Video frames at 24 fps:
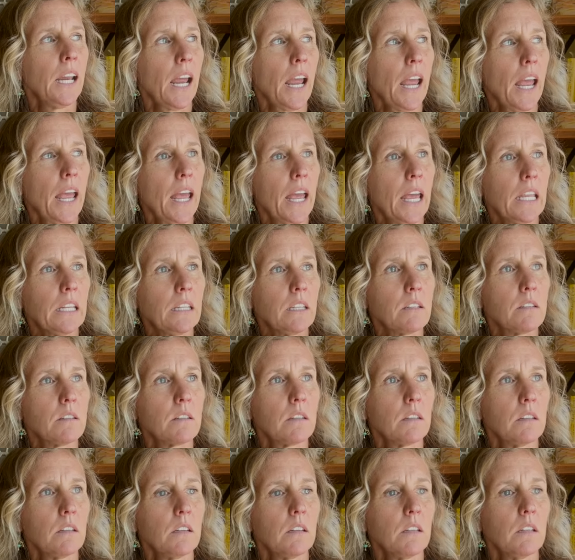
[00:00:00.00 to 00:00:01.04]
and
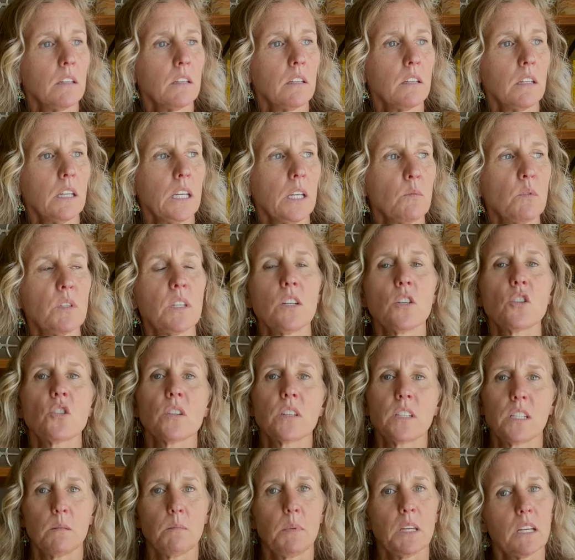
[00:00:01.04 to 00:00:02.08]
it was
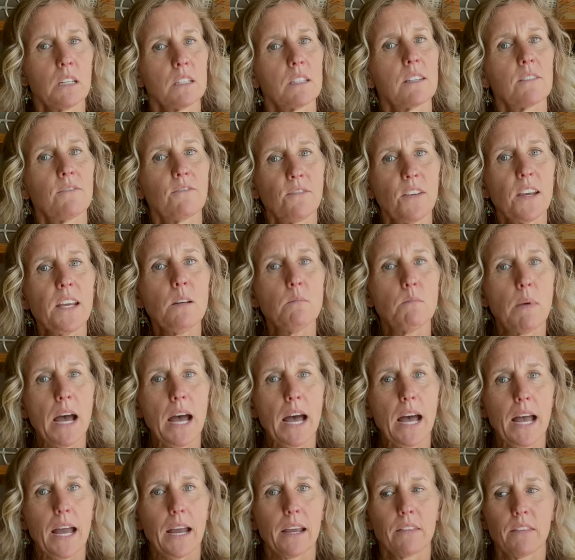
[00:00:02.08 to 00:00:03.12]
interesting because the
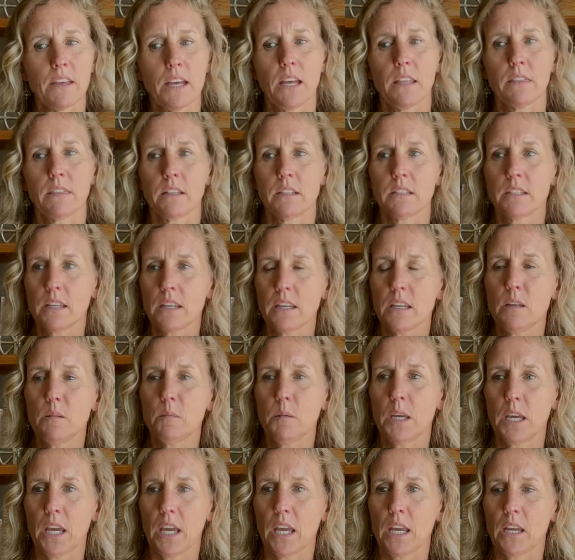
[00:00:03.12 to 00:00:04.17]
feedback that the team
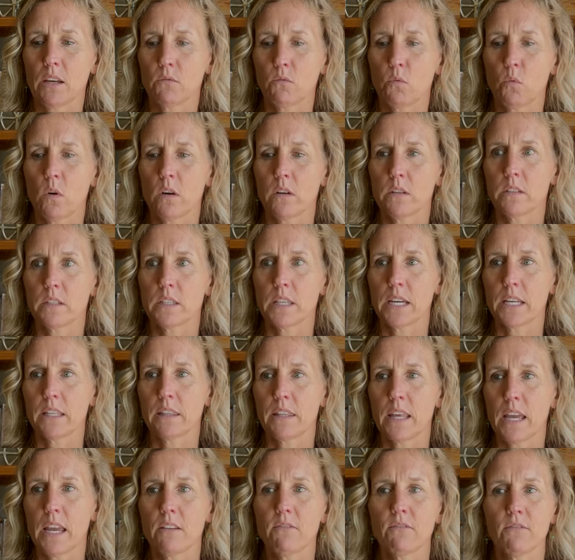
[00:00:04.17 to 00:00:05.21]
gave was that
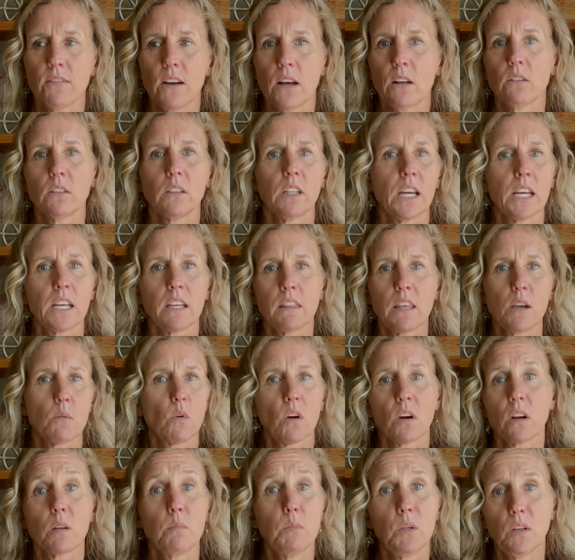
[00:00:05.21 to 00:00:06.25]
they felt like they
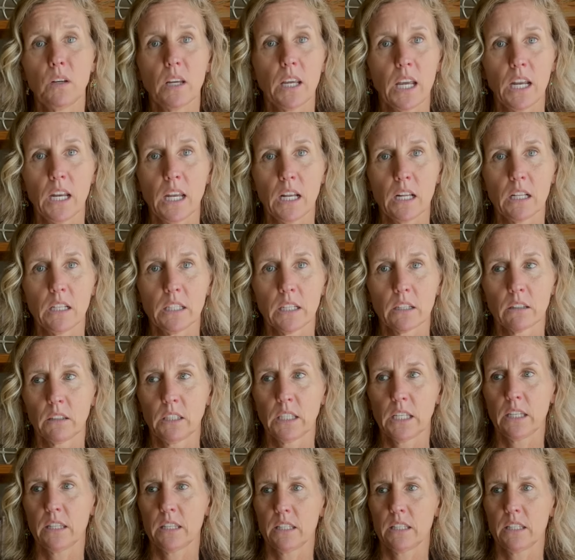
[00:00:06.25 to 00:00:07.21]
weren't communicating clearly,